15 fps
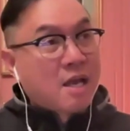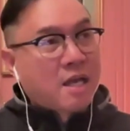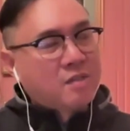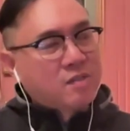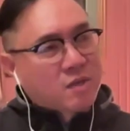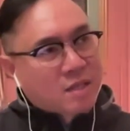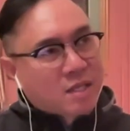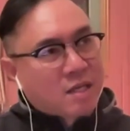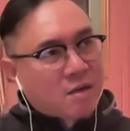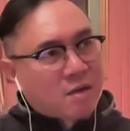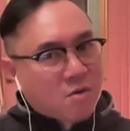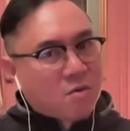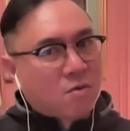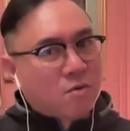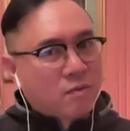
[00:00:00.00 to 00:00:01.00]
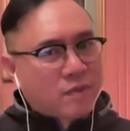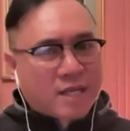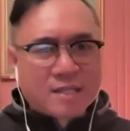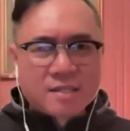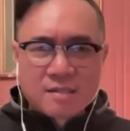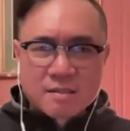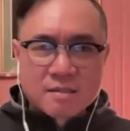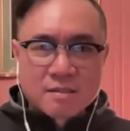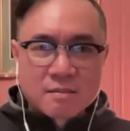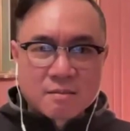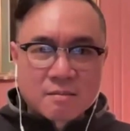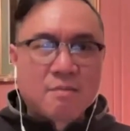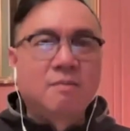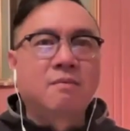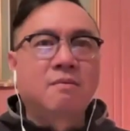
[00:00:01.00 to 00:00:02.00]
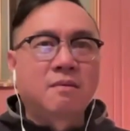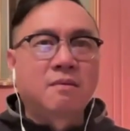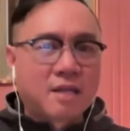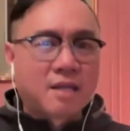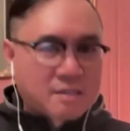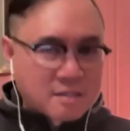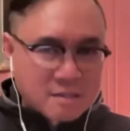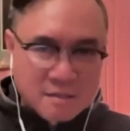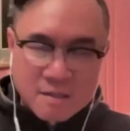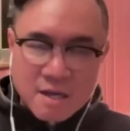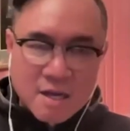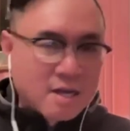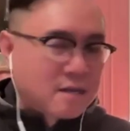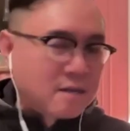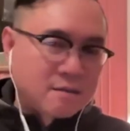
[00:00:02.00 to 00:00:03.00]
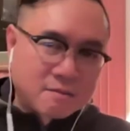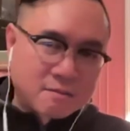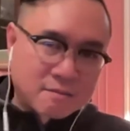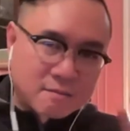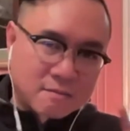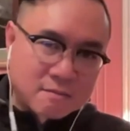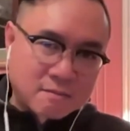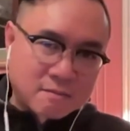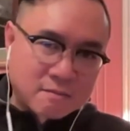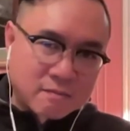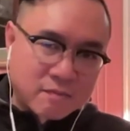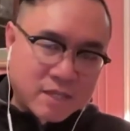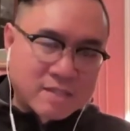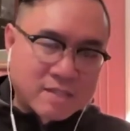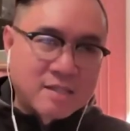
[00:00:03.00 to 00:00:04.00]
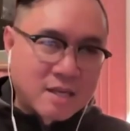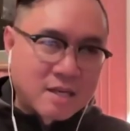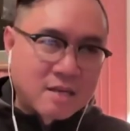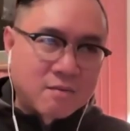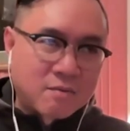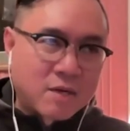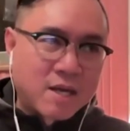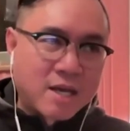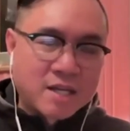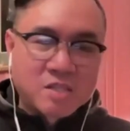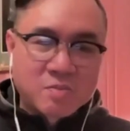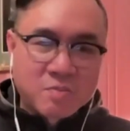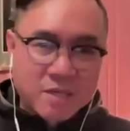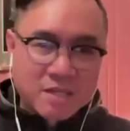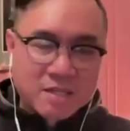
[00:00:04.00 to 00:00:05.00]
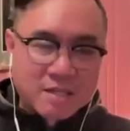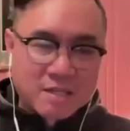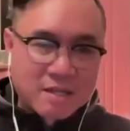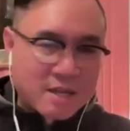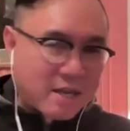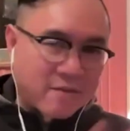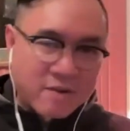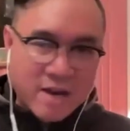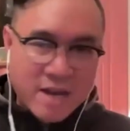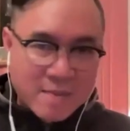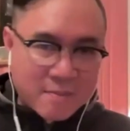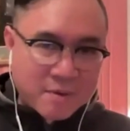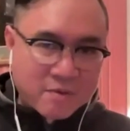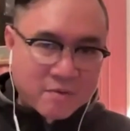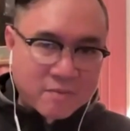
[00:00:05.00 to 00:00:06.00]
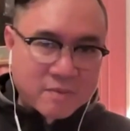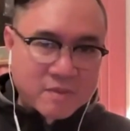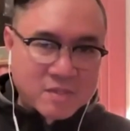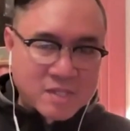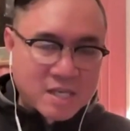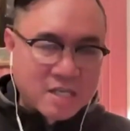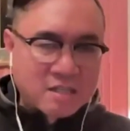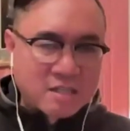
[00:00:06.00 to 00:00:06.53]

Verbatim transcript: and so I thought, oh, that's that's not that's not what I expected to ever happen from this TED